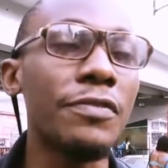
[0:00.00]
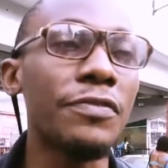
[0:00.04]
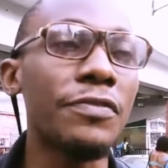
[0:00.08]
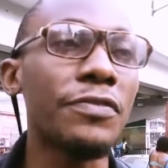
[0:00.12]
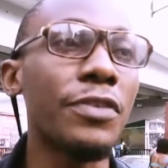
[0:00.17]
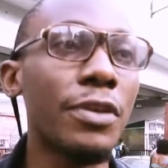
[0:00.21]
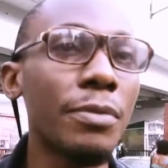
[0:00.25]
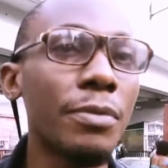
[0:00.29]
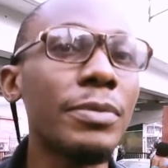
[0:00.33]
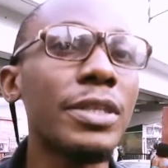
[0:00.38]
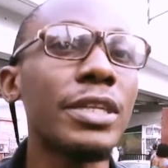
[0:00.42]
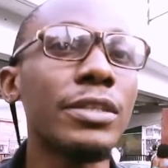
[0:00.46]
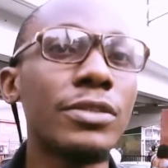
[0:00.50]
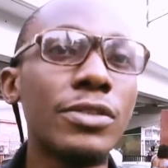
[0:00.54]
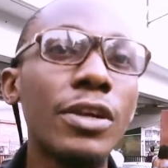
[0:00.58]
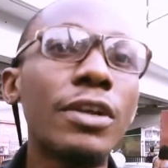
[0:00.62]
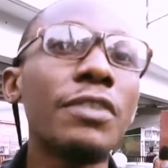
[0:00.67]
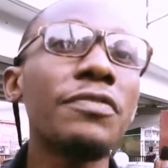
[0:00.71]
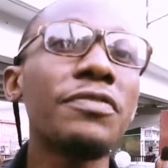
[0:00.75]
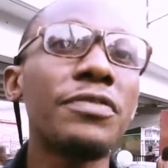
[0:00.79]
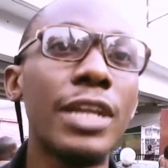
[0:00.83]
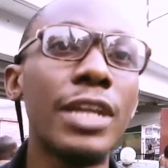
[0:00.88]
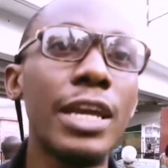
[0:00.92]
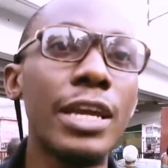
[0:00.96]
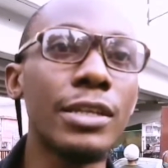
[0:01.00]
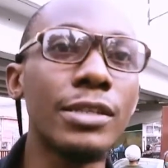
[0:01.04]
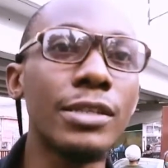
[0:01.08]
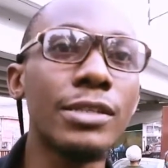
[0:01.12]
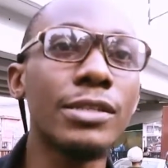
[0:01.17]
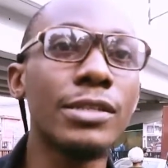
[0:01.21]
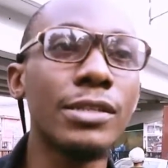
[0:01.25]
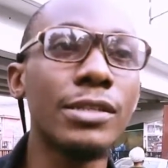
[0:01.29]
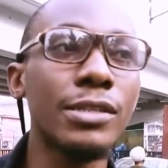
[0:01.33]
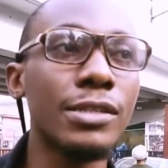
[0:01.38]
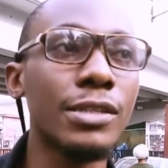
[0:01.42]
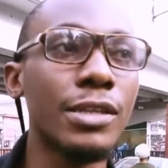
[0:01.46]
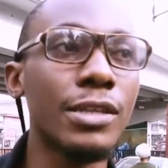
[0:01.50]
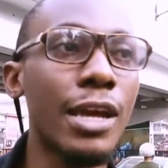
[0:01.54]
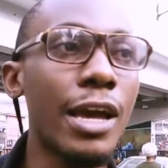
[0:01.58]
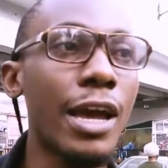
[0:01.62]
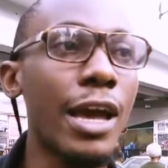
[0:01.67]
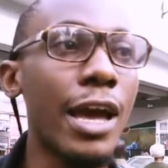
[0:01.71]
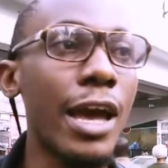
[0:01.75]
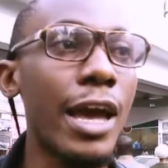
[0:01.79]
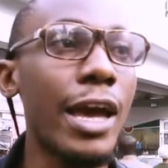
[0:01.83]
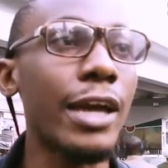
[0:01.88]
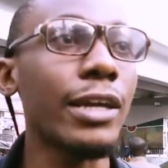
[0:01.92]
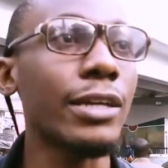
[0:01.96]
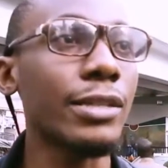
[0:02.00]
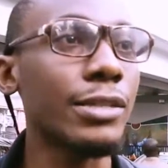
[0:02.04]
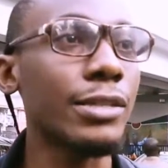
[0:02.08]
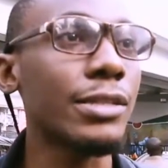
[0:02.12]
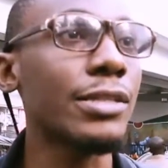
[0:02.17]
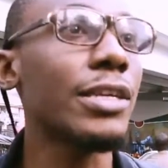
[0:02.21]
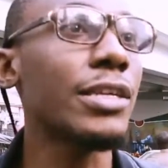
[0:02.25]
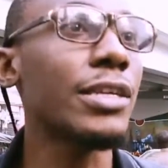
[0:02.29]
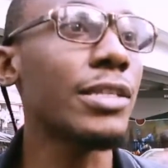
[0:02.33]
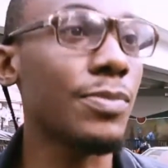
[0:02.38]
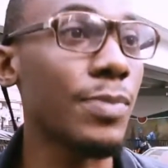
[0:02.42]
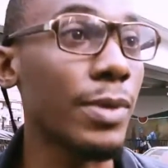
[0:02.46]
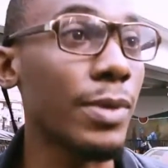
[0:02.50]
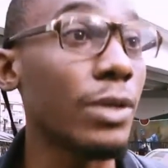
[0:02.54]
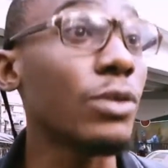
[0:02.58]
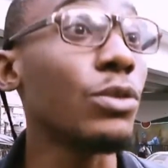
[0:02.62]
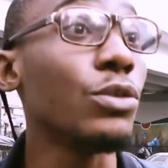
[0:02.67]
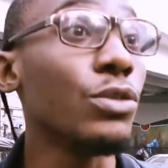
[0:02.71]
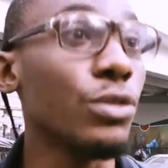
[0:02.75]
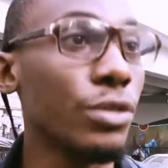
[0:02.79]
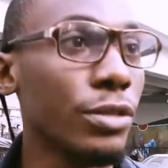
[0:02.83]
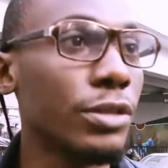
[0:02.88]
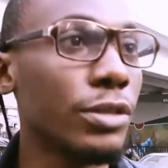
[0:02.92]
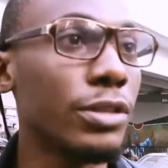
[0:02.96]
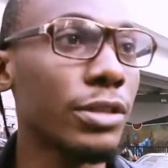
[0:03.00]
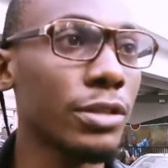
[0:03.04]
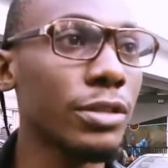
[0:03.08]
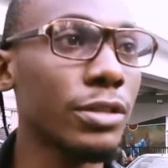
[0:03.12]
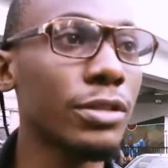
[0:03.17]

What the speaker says: from the toughness, I could say it's been good.